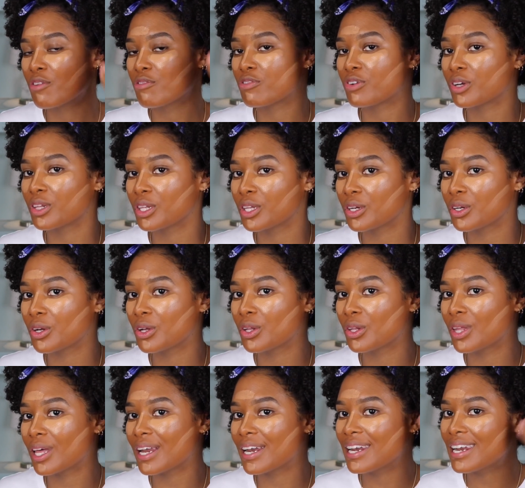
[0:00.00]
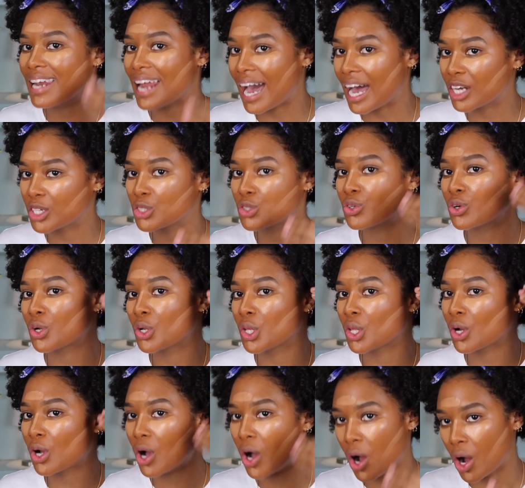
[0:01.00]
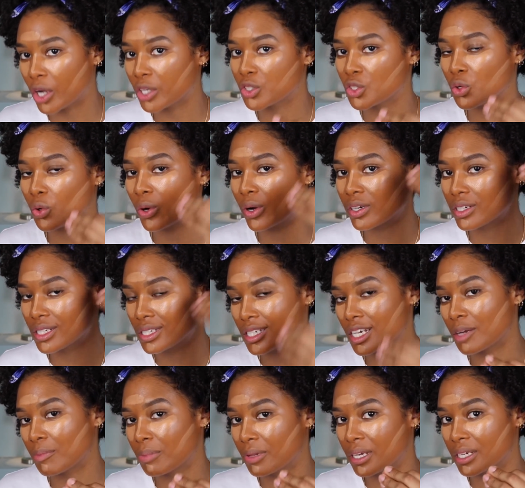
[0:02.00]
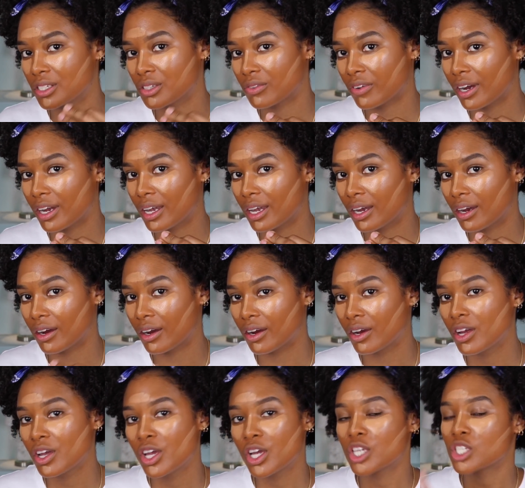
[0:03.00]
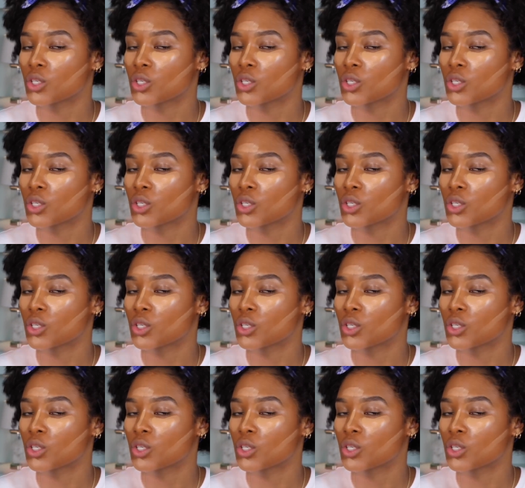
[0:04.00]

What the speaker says: for a little natural contour to take place right here.